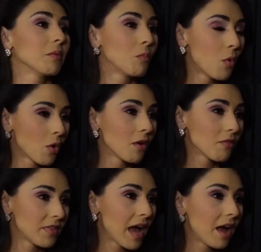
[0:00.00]
more of
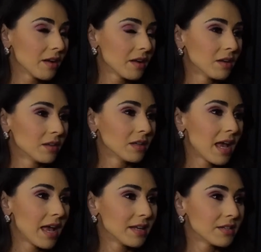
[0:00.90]
that
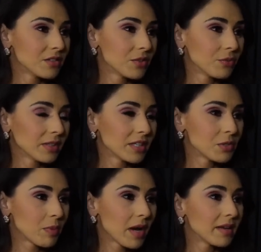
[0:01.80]
and to really
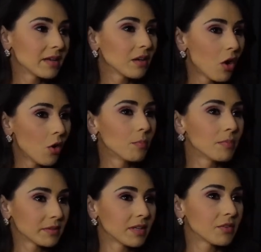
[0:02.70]
spread hope.
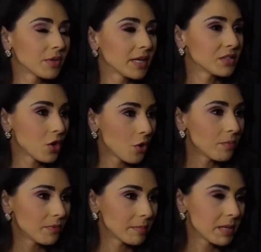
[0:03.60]
It creates
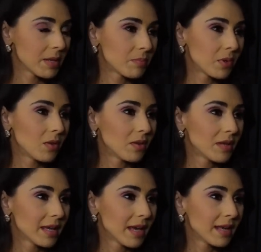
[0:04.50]
hope in people
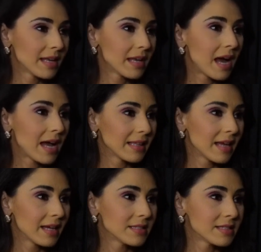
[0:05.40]
and it
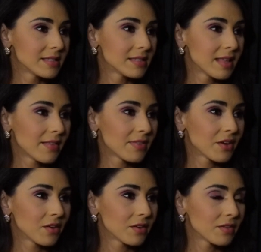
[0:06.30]
highlights that
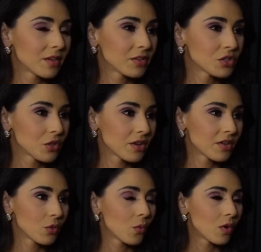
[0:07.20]
there is good
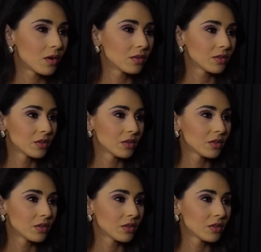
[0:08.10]
in the world.